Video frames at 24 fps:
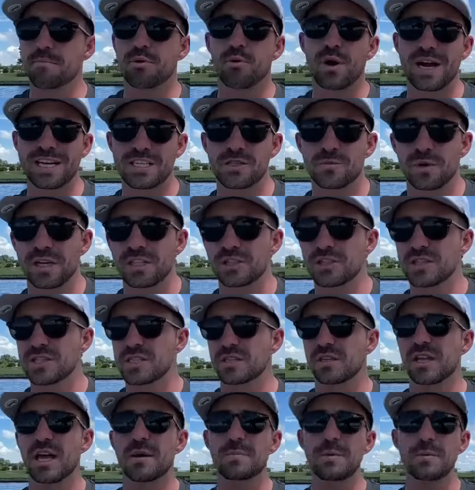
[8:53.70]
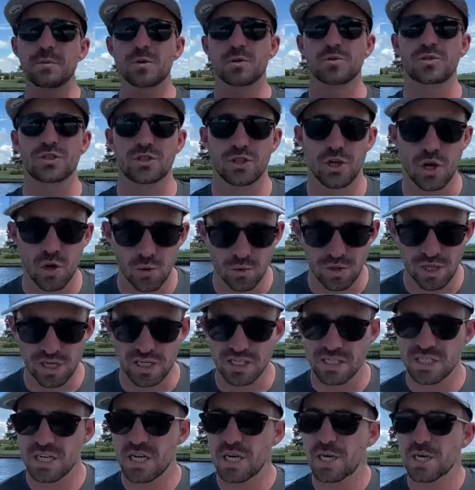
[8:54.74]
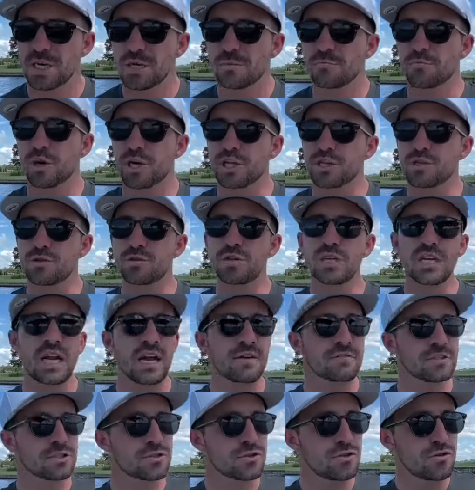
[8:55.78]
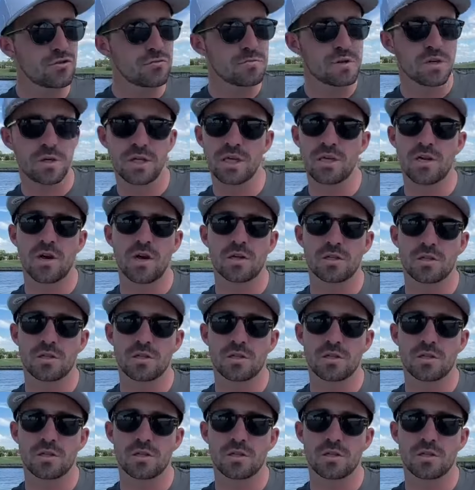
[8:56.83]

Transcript: price ranges. And a lot of people don't know this, but you could have a $2 million